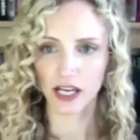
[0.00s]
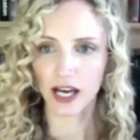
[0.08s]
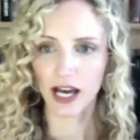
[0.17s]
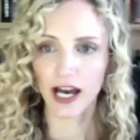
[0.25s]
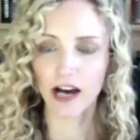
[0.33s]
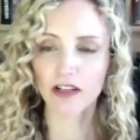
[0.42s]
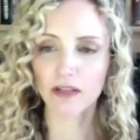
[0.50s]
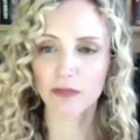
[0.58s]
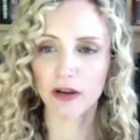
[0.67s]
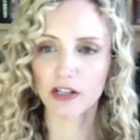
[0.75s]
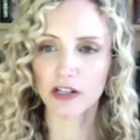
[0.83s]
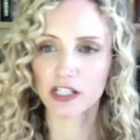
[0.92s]
how did
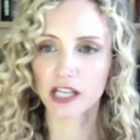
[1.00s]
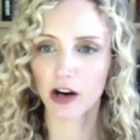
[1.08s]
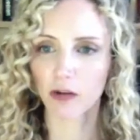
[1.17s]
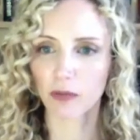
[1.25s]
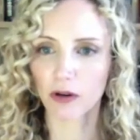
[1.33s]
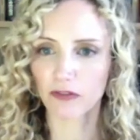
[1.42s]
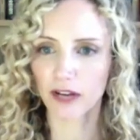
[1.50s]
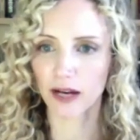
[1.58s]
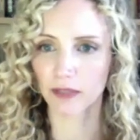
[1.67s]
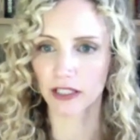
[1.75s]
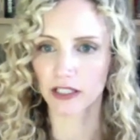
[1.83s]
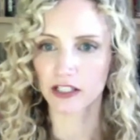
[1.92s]
marriages help
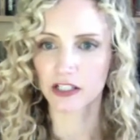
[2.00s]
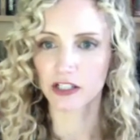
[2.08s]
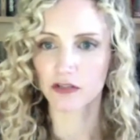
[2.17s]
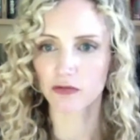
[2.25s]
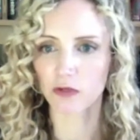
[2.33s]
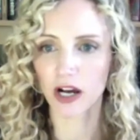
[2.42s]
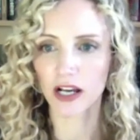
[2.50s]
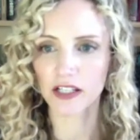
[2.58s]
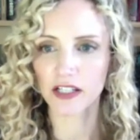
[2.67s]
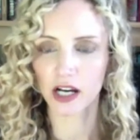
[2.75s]
families to rise